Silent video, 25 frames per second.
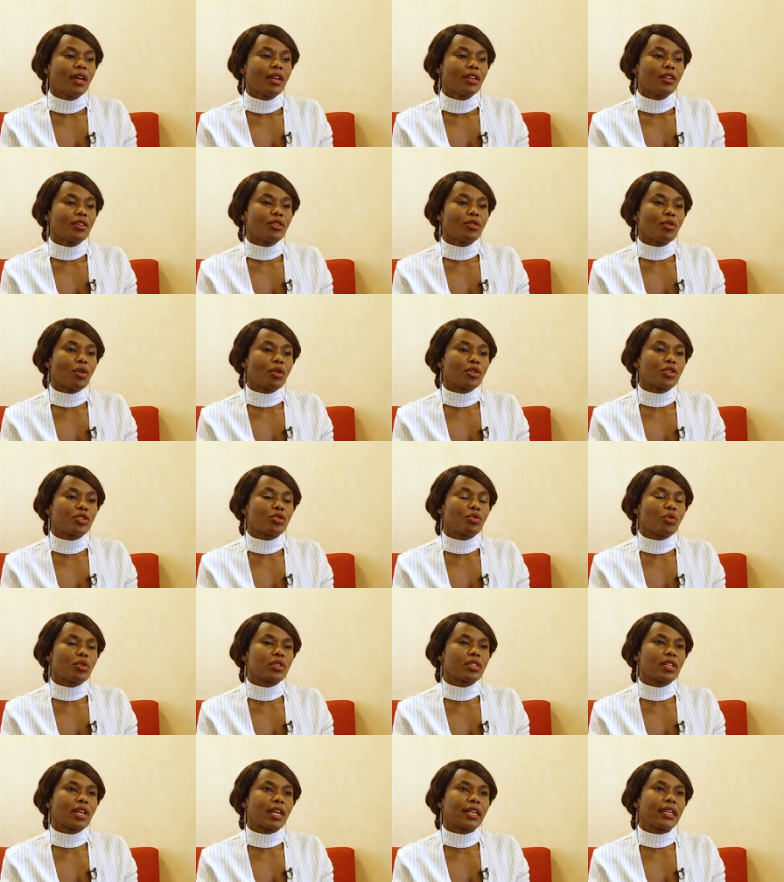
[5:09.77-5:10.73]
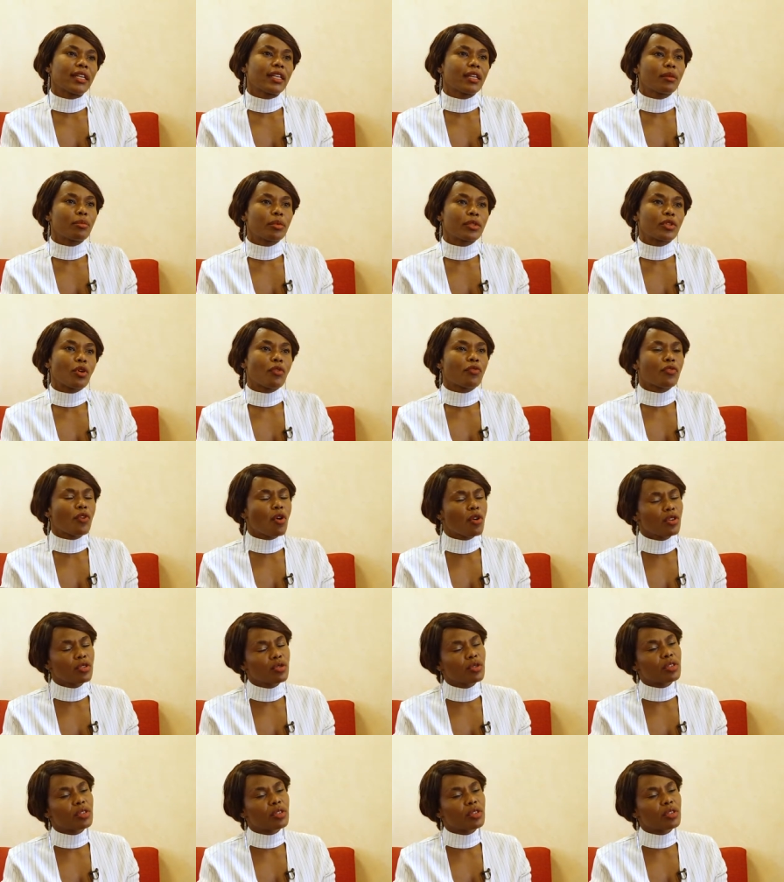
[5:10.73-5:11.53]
you know, she was a little bit, of course,